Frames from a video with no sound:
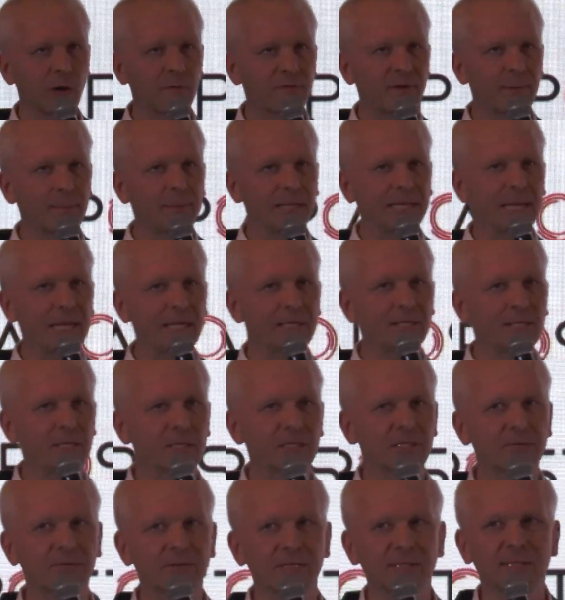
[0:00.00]
of M&A
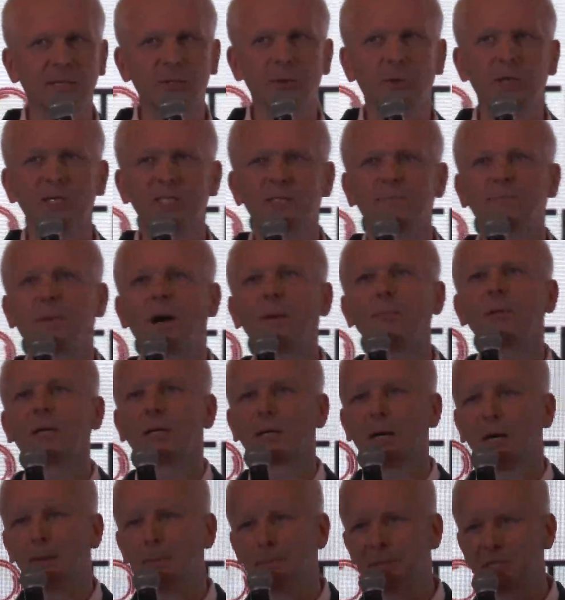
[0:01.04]
deals with the U.S. public
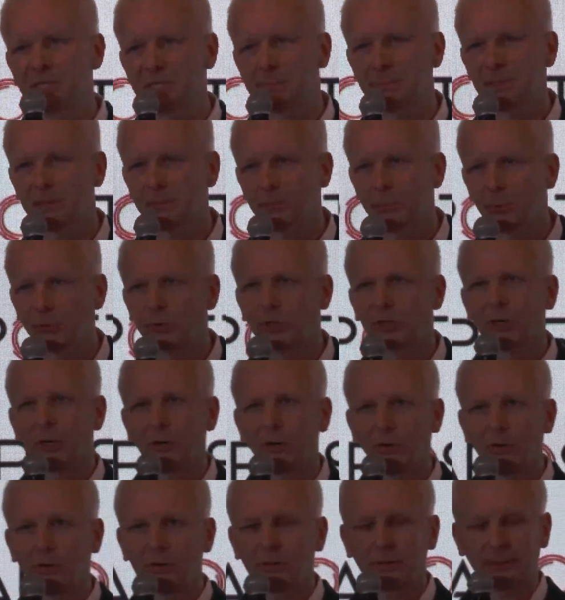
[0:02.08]
companies been put on
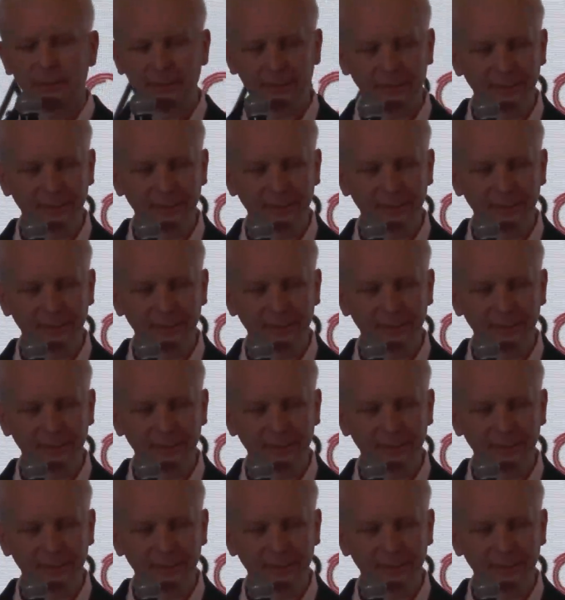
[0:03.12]
hold.